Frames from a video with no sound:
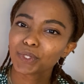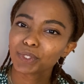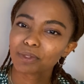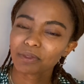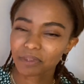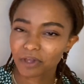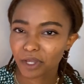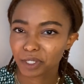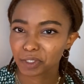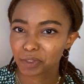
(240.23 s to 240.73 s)
you
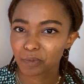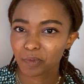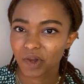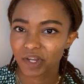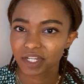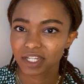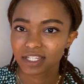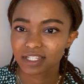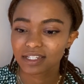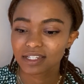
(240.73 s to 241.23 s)
thought you
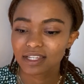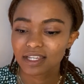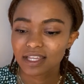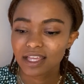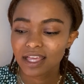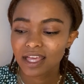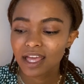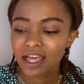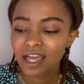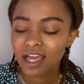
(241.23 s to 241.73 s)
wanted.
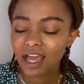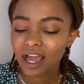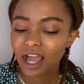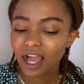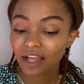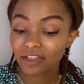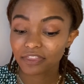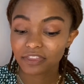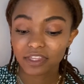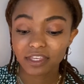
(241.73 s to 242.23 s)

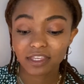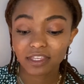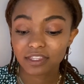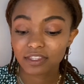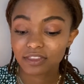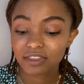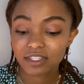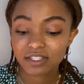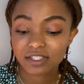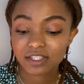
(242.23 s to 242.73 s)
I
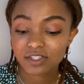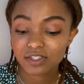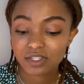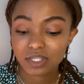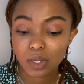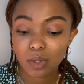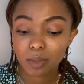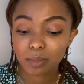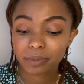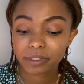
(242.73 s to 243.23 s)
think this is
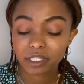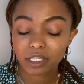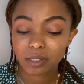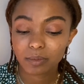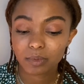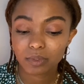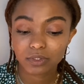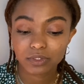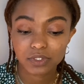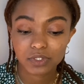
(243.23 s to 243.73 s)
so
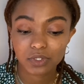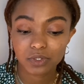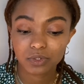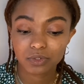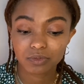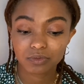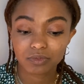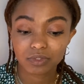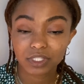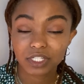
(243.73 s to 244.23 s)
applicable to
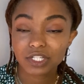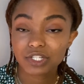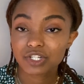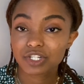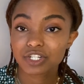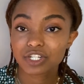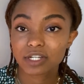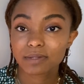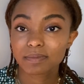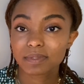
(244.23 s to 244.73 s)

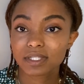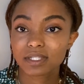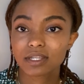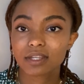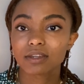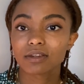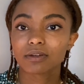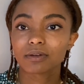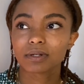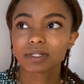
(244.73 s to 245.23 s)
relationships
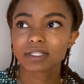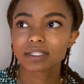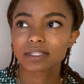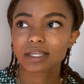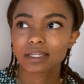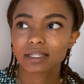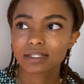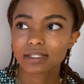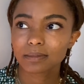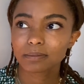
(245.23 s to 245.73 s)
too. It's
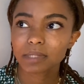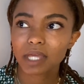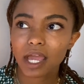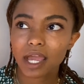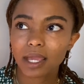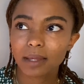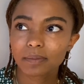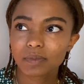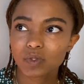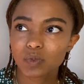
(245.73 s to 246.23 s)
like
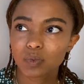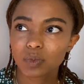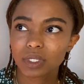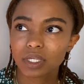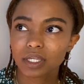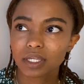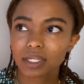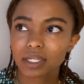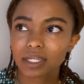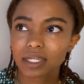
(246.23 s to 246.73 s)
sometimes
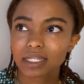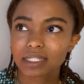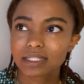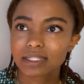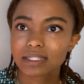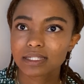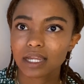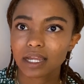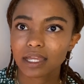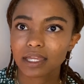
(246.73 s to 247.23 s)
we get
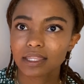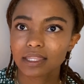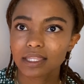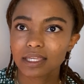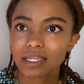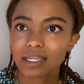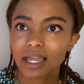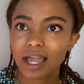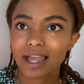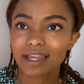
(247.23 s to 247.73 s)
stuck in
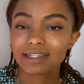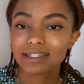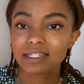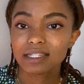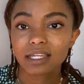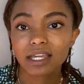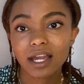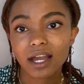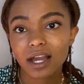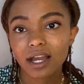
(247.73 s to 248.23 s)
the
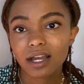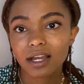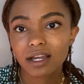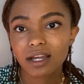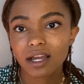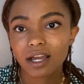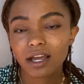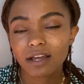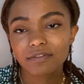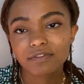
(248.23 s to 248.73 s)
idea
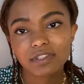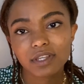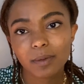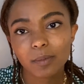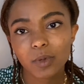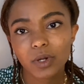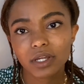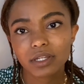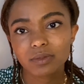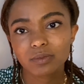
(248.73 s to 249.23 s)
of
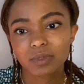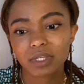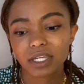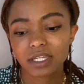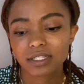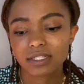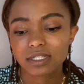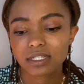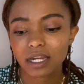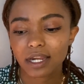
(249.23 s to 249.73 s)
someone, we
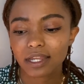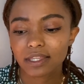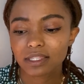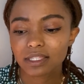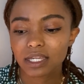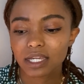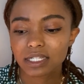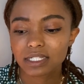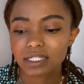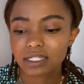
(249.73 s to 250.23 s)
get stuck in the
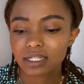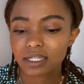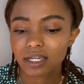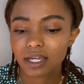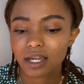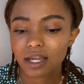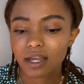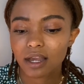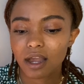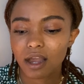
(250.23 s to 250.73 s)

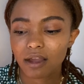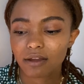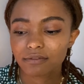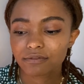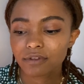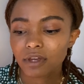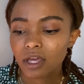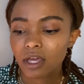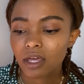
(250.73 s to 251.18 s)
idea of